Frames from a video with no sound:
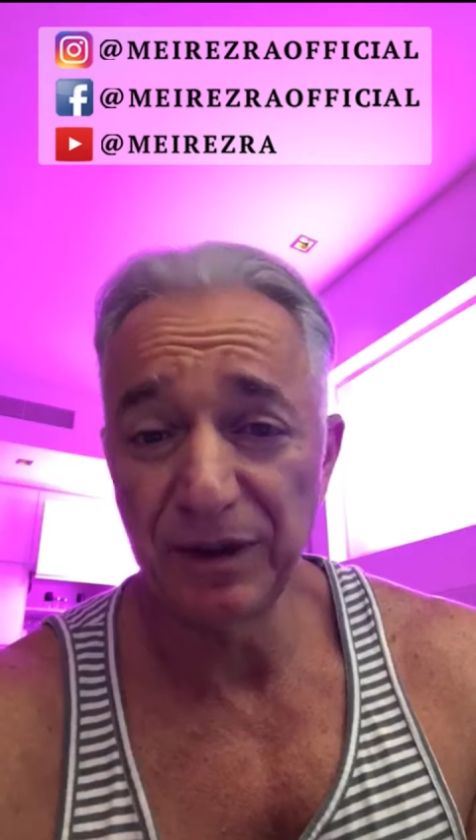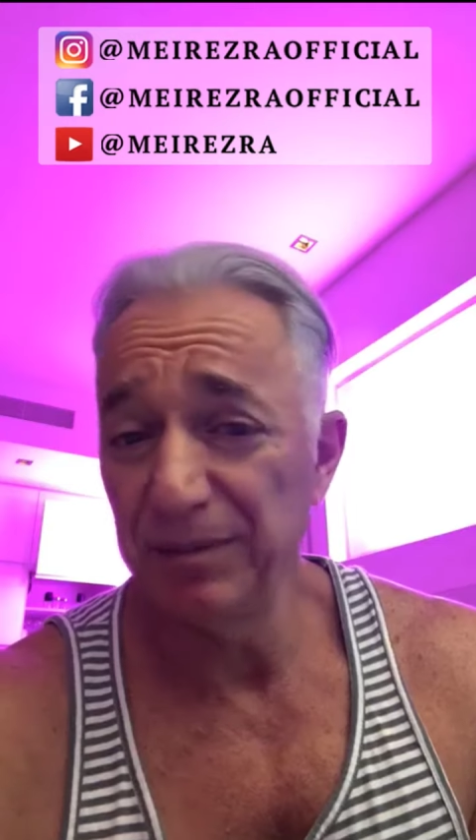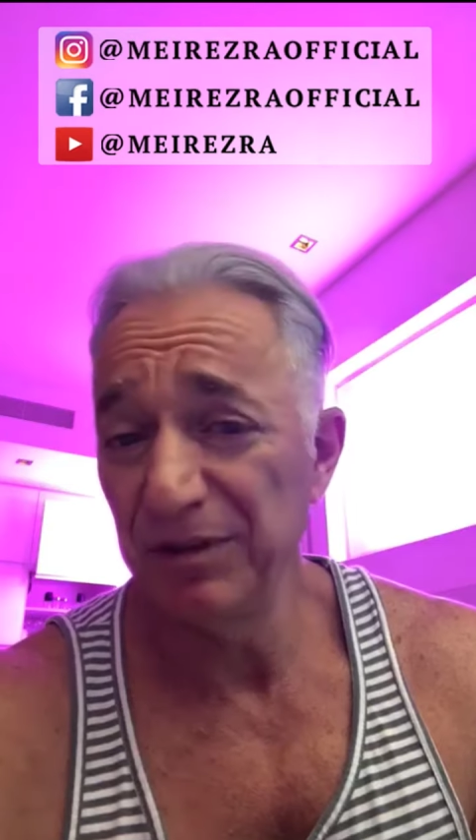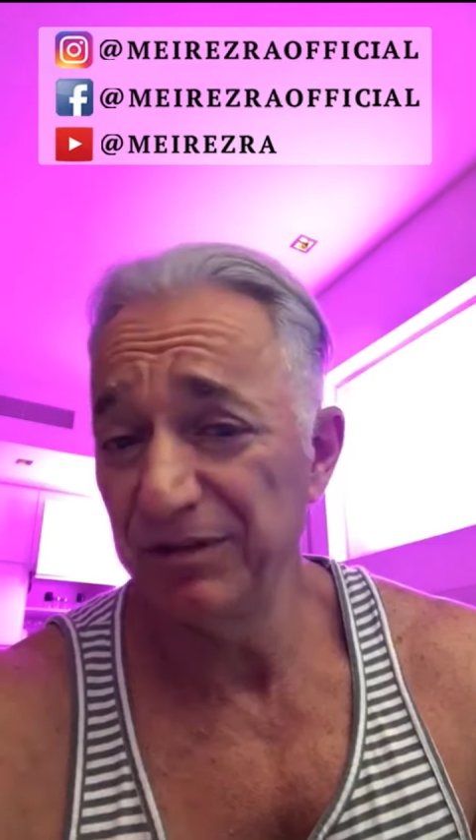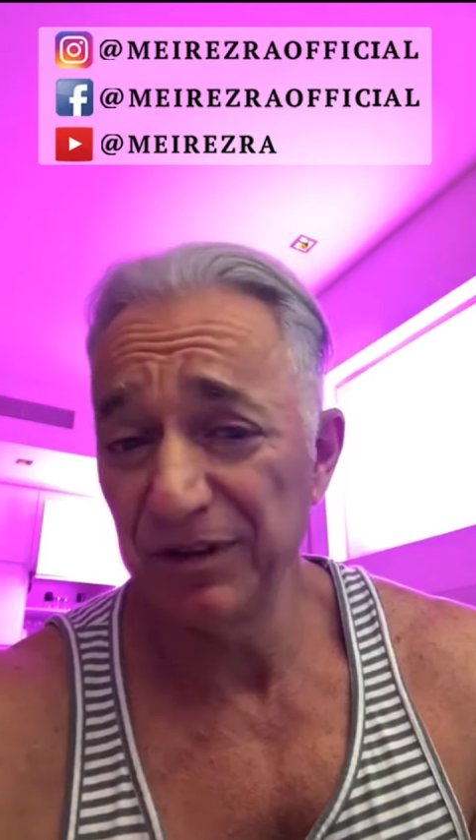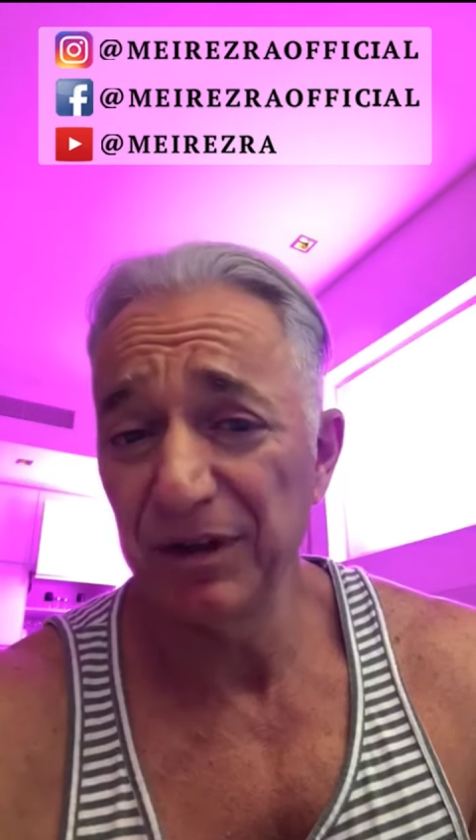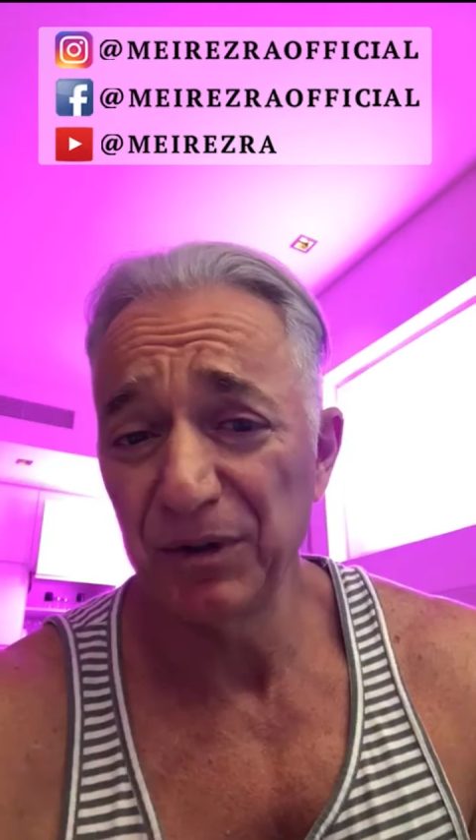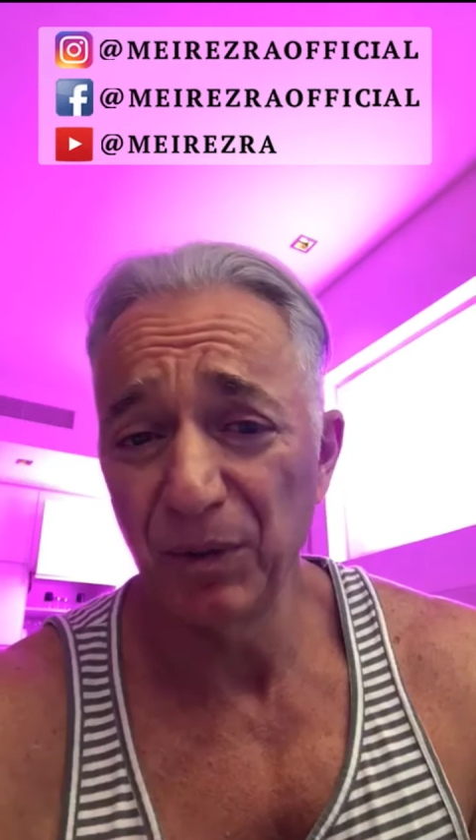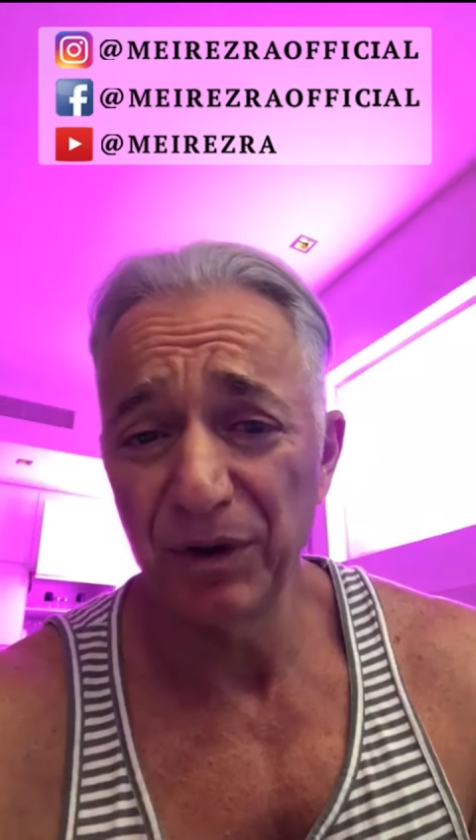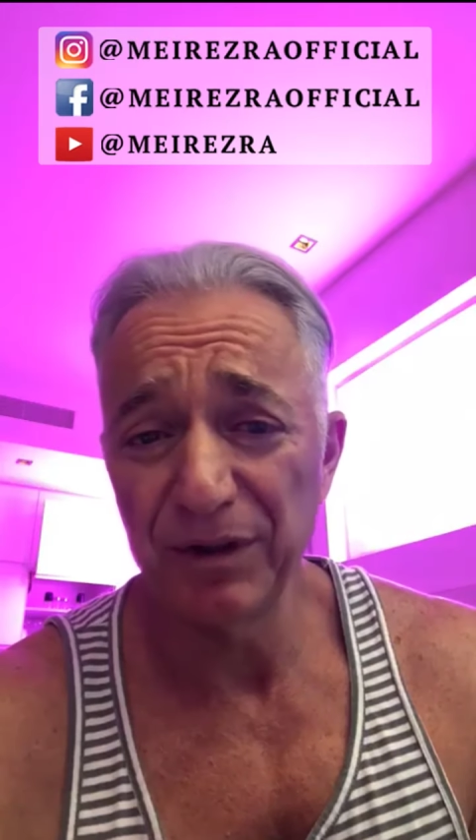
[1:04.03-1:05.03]
And you can be
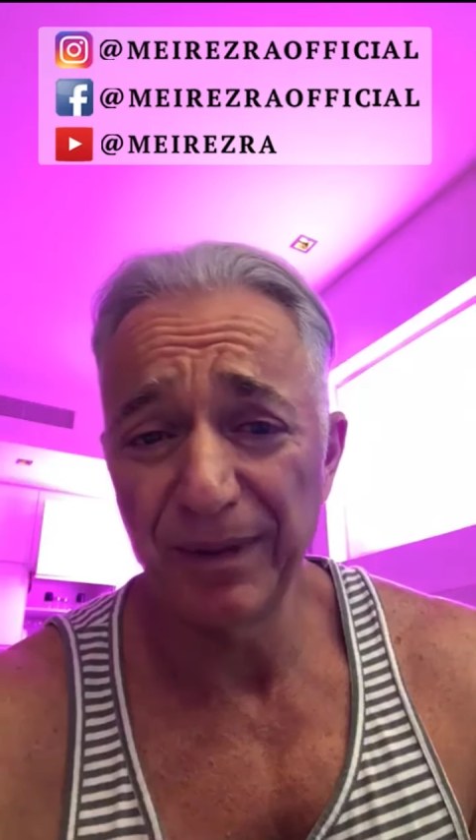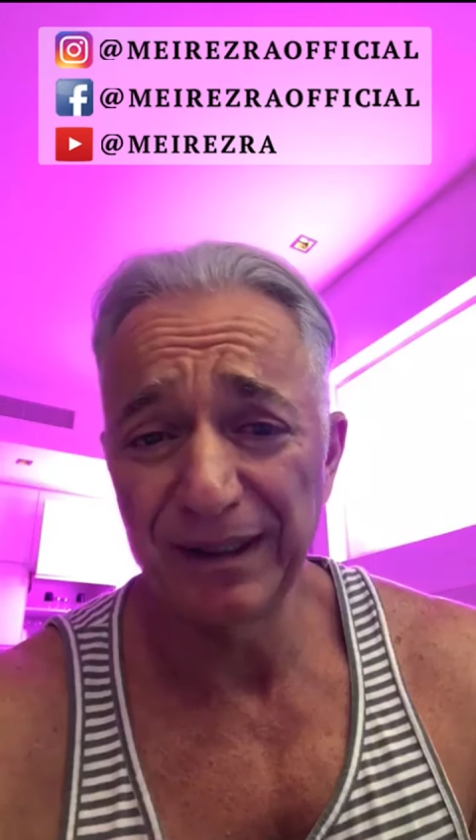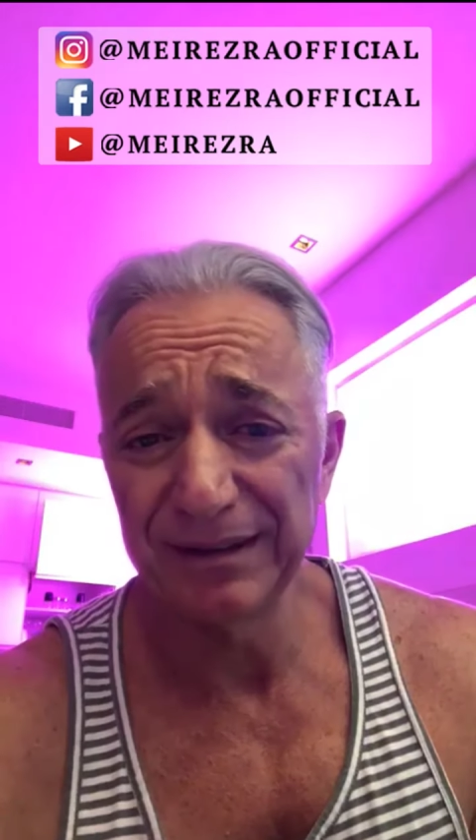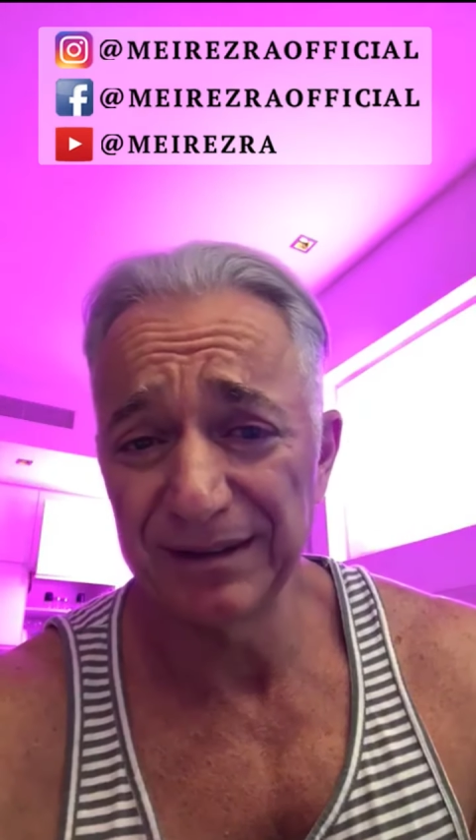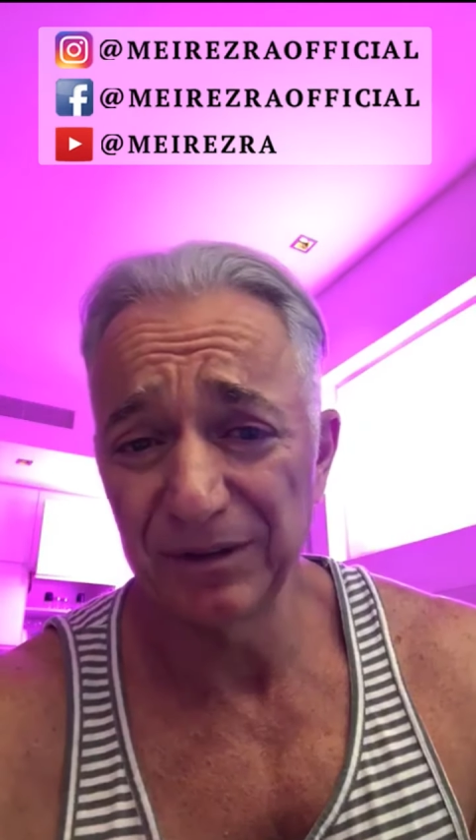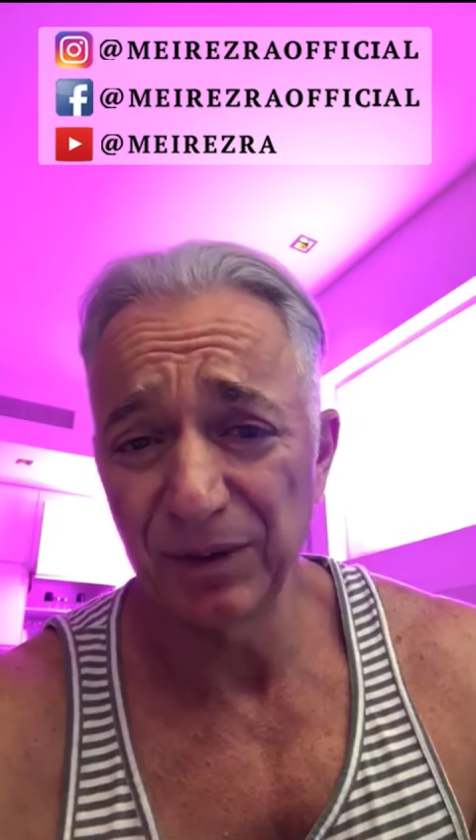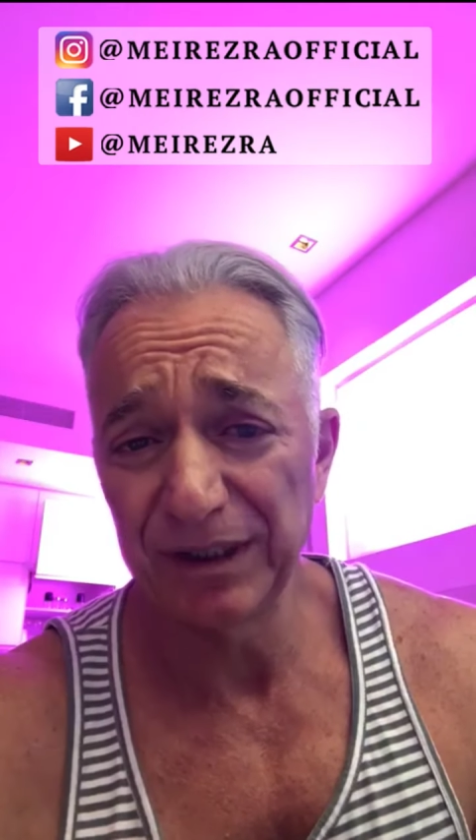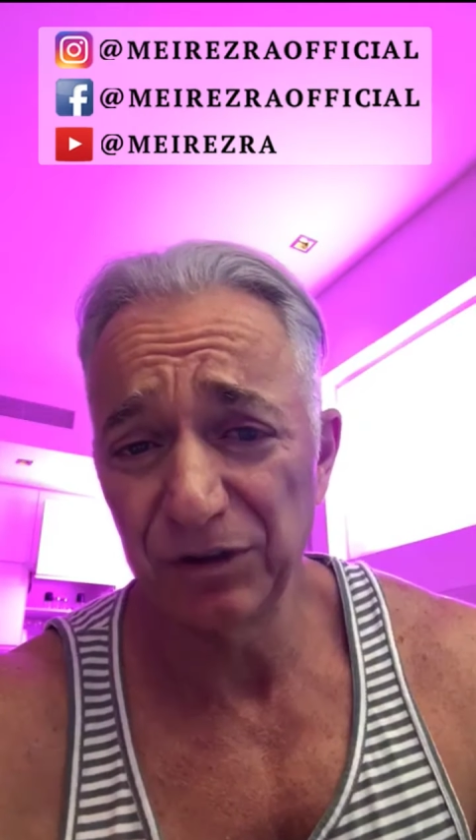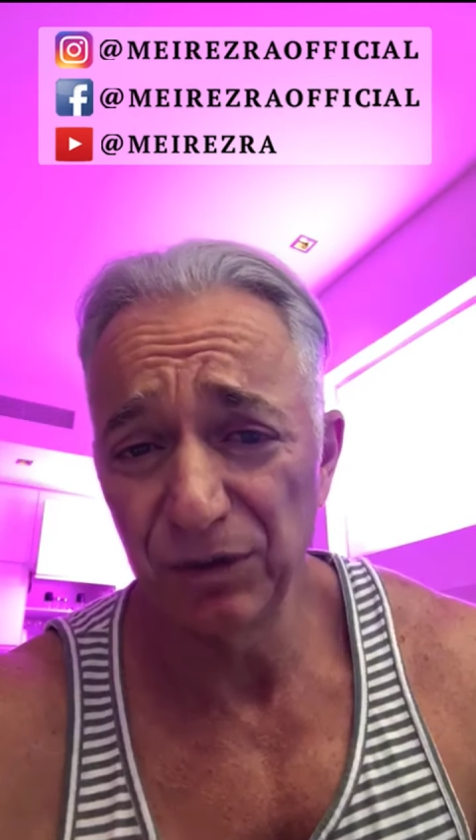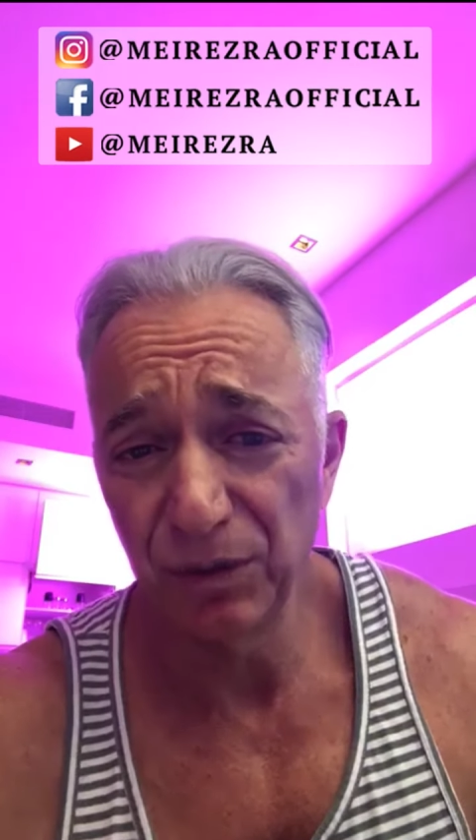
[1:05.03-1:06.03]
very worried about it and
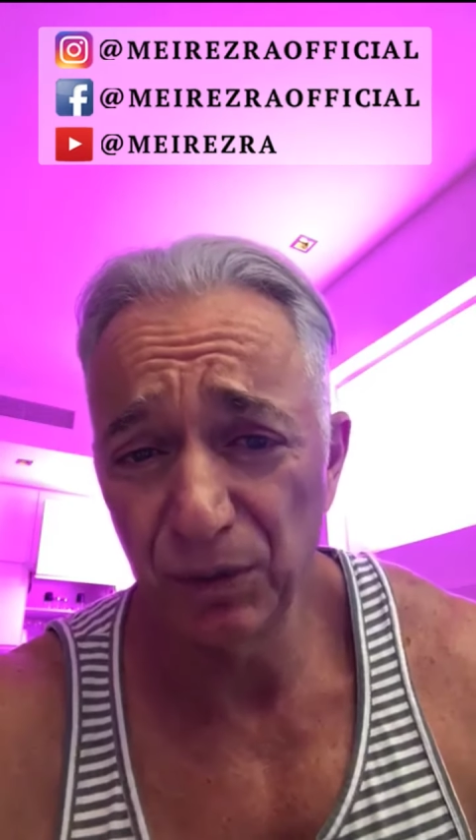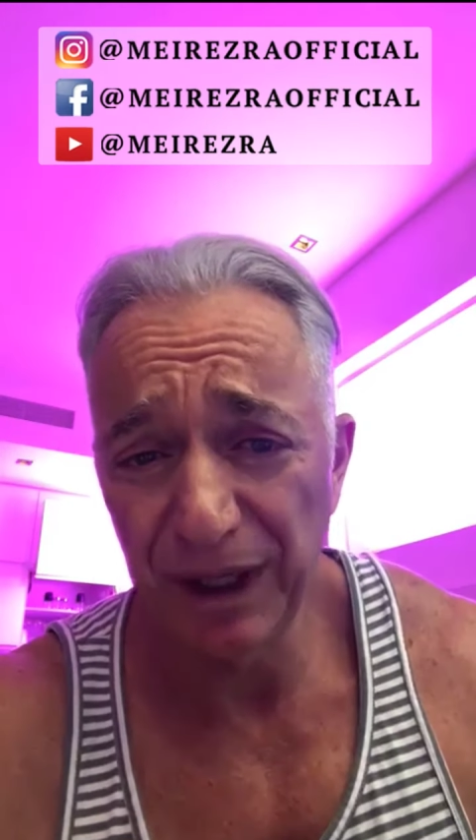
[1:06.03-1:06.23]
try to